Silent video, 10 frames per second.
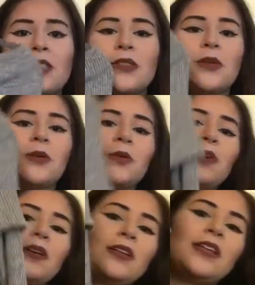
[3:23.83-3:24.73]
So
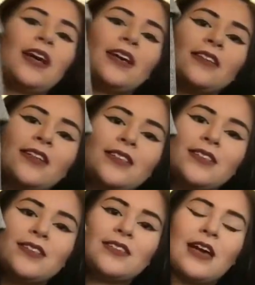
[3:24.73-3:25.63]
yeah,
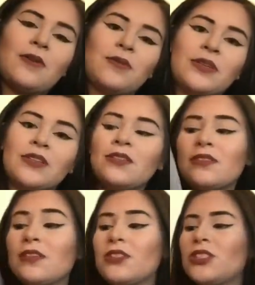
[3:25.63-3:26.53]
that's that one,
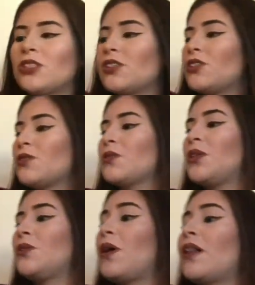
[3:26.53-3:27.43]
which is so cute.